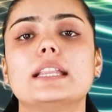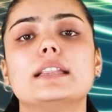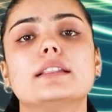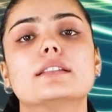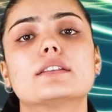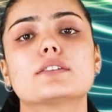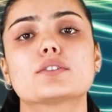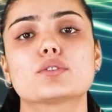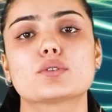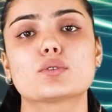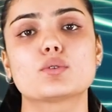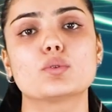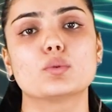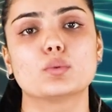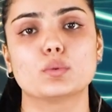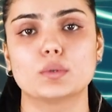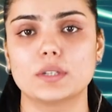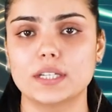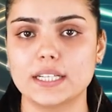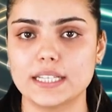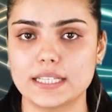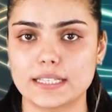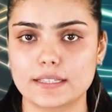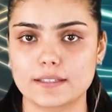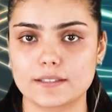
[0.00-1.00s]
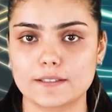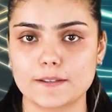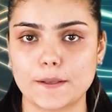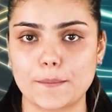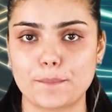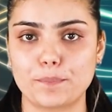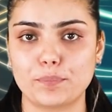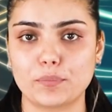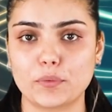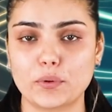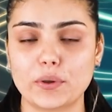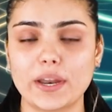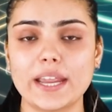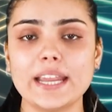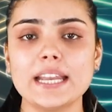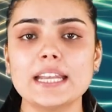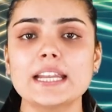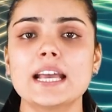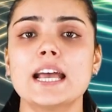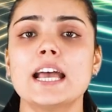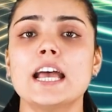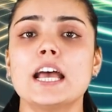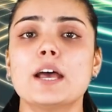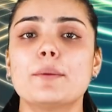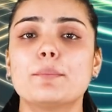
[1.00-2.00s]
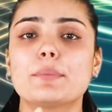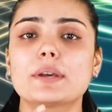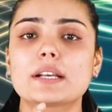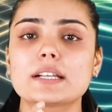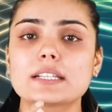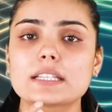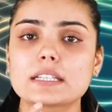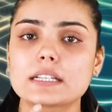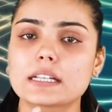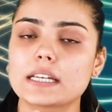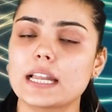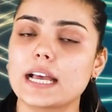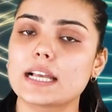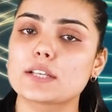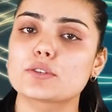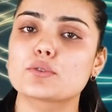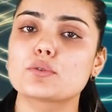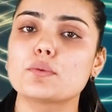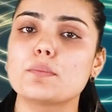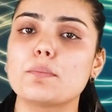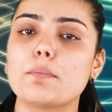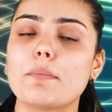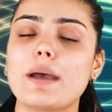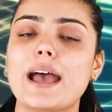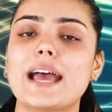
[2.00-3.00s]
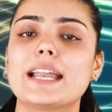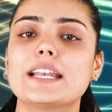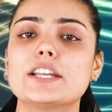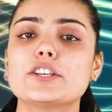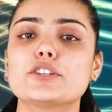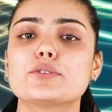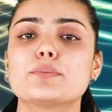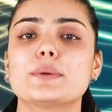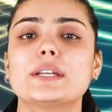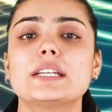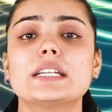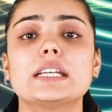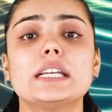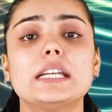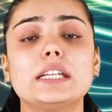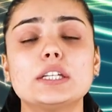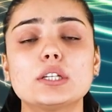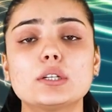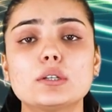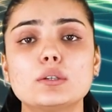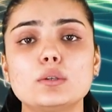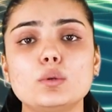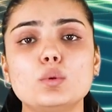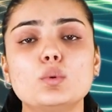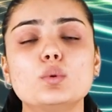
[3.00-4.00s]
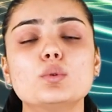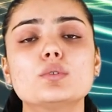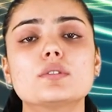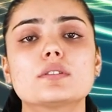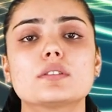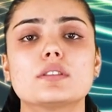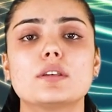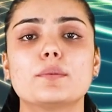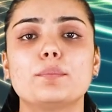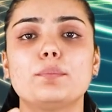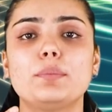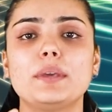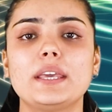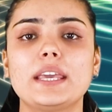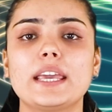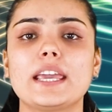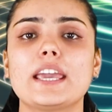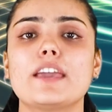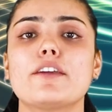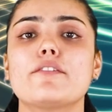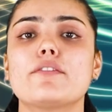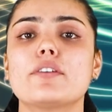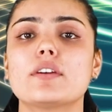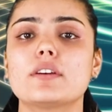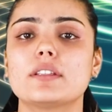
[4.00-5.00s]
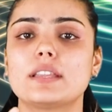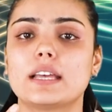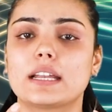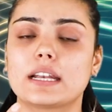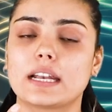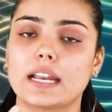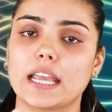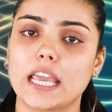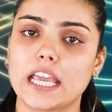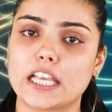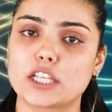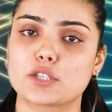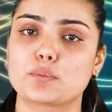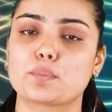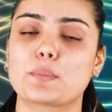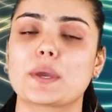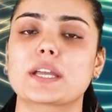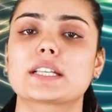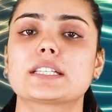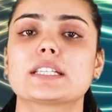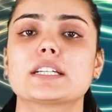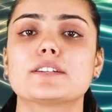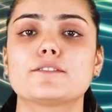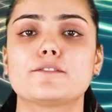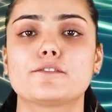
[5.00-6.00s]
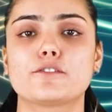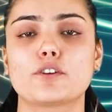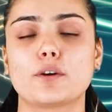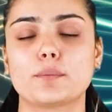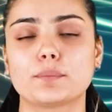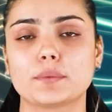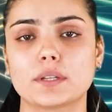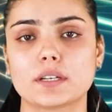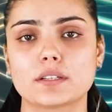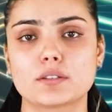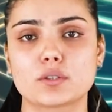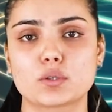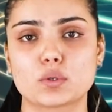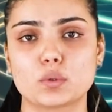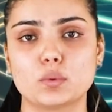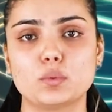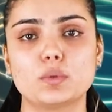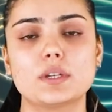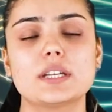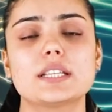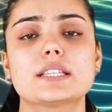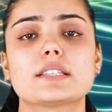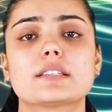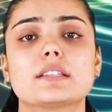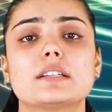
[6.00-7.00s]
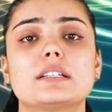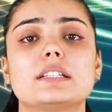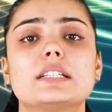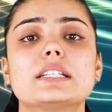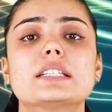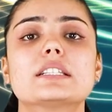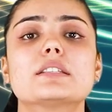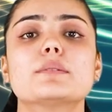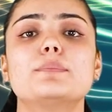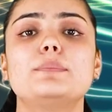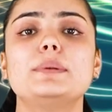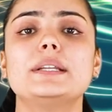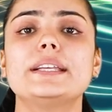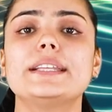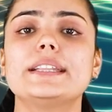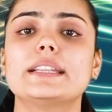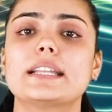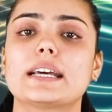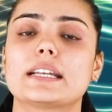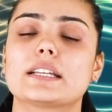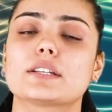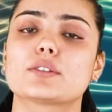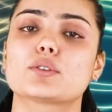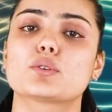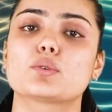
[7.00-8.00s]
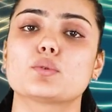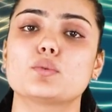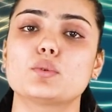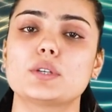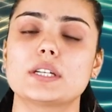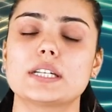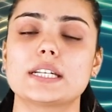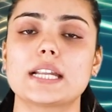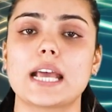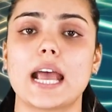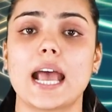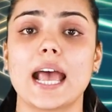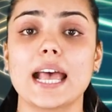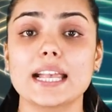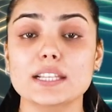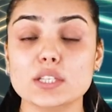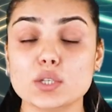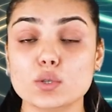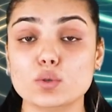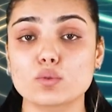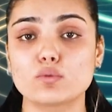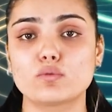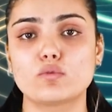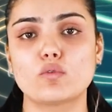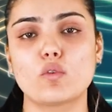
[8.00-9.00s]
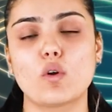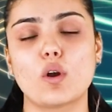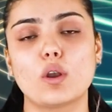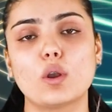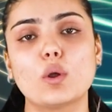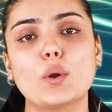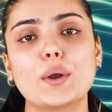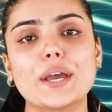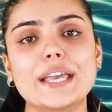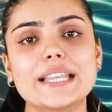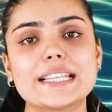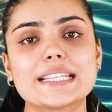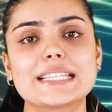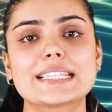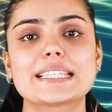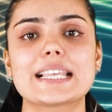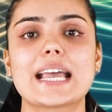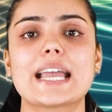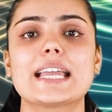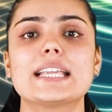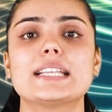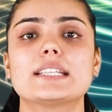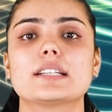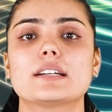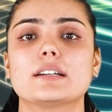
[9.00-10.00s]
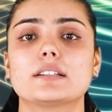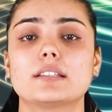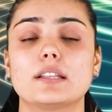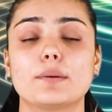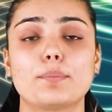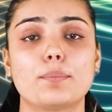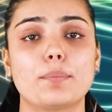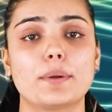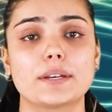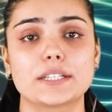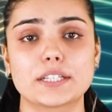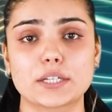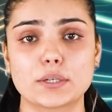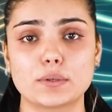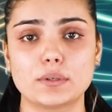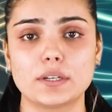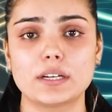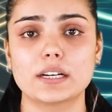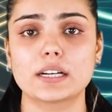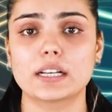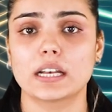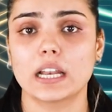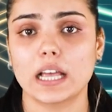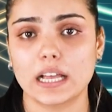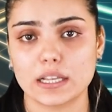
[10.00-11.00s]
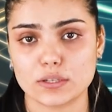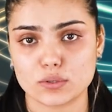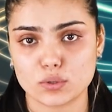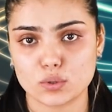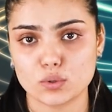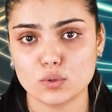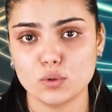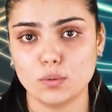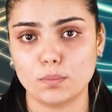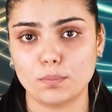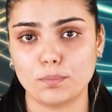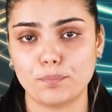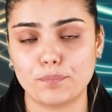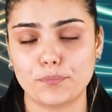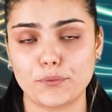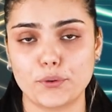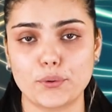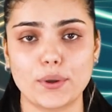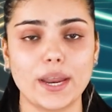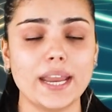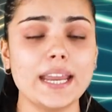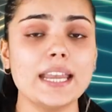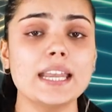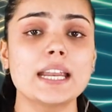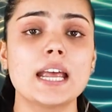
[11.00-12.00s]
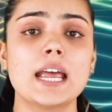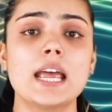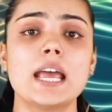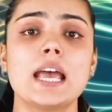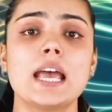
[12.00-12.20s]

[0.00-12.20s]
in the students. right? Because classroom management includes the behavior that are expected from the students, the discipline that a student has to follow inside the particular classroom, right?